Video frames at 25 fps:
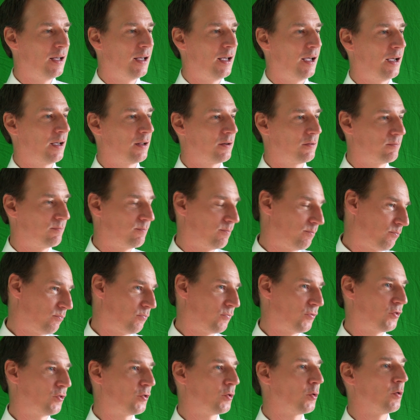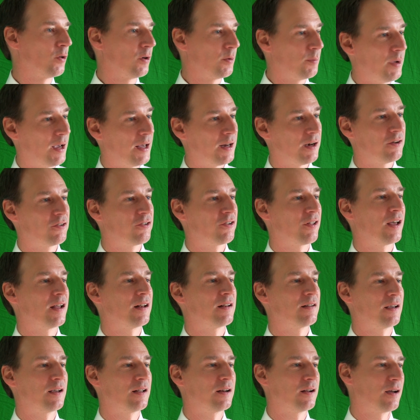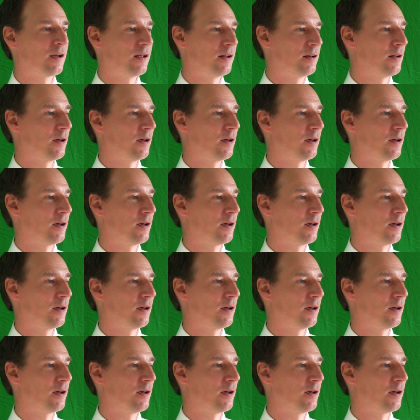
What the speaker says: and store and manage that data and